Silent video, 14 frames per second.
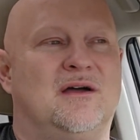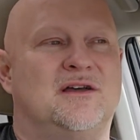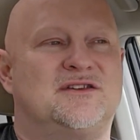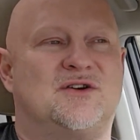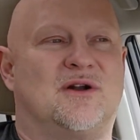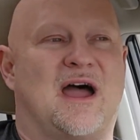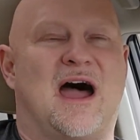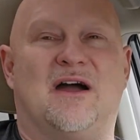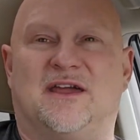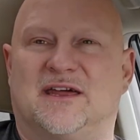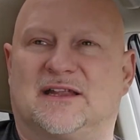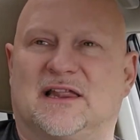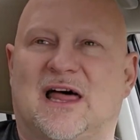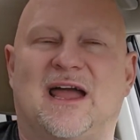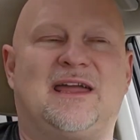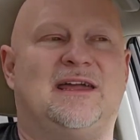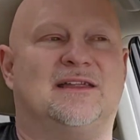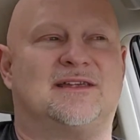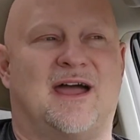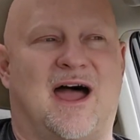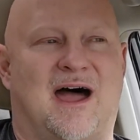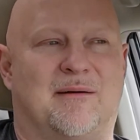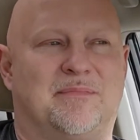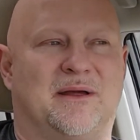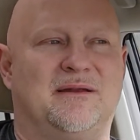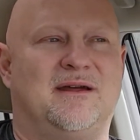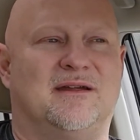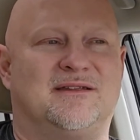sort of how you'd like it to happen.